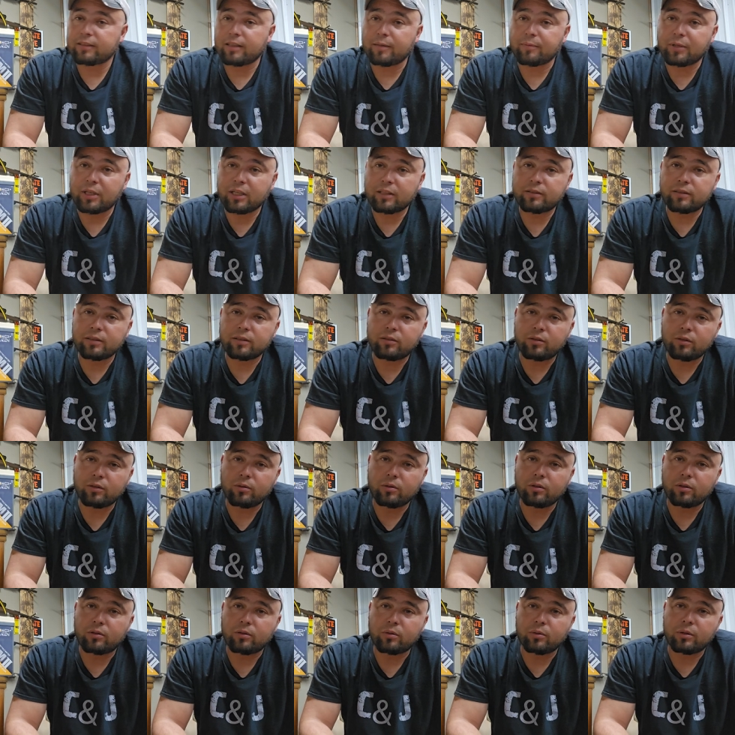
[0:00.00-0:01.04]
I'm guessing two
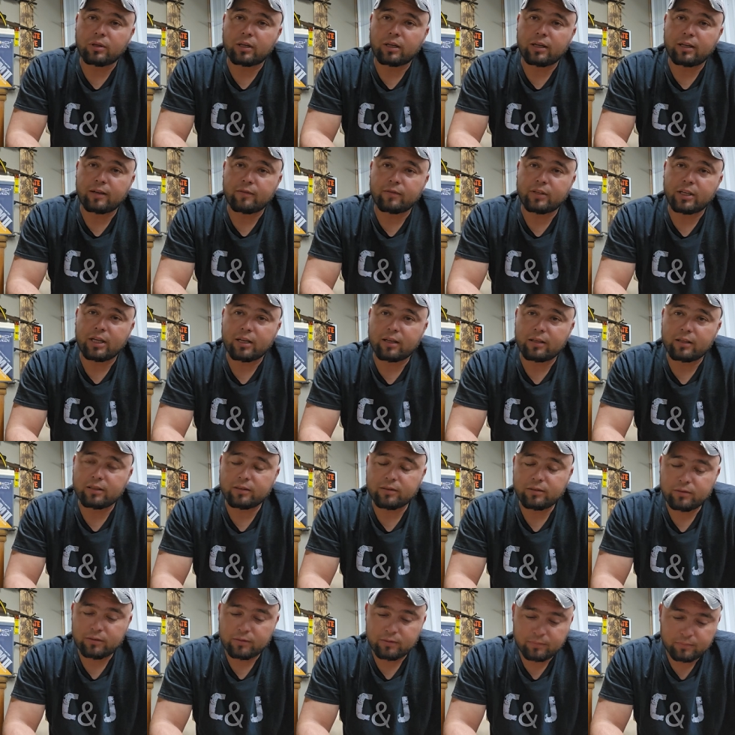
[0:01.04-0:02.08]
to two and a half
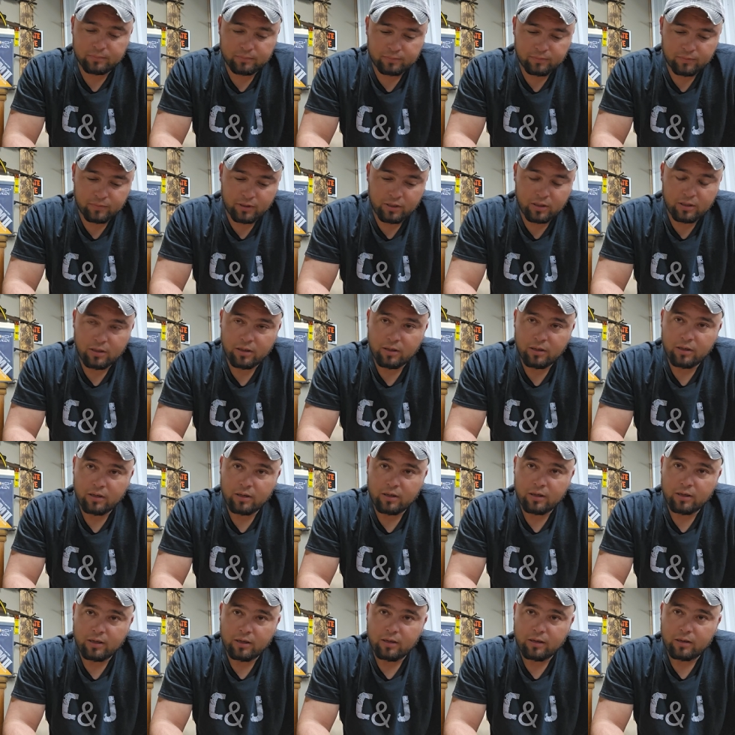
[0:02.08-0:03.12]
gallons.
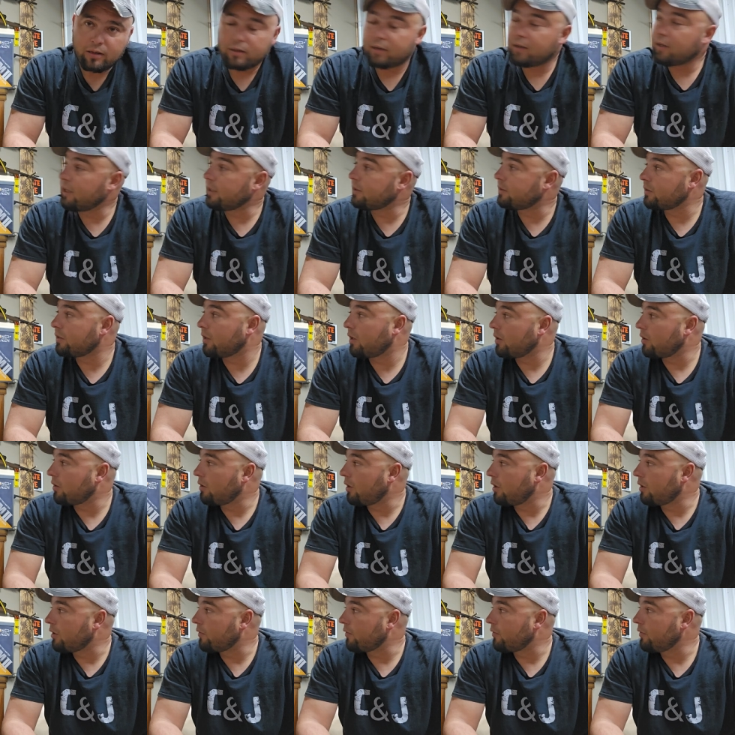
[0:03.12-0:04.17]
It's not a
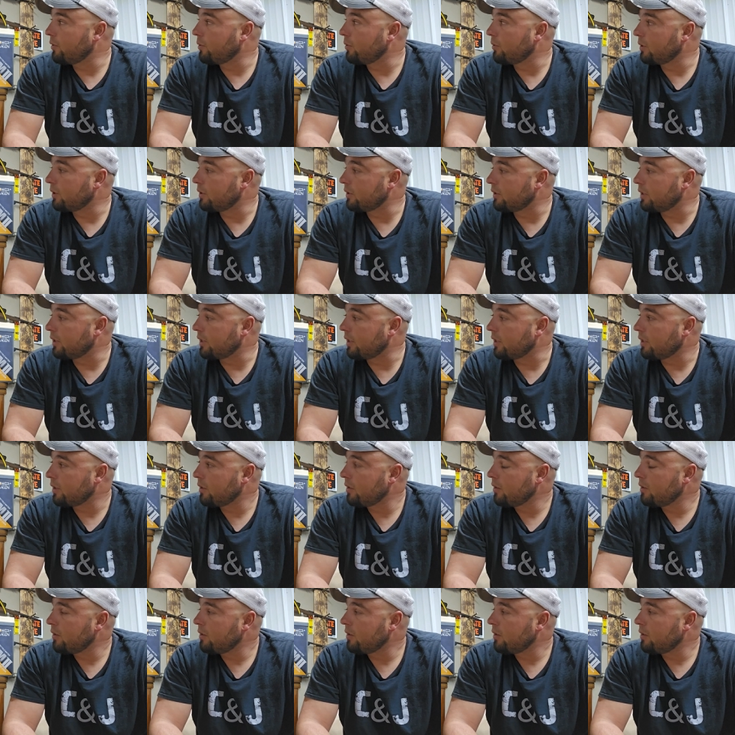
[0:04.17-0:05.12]
lot of fuel in there.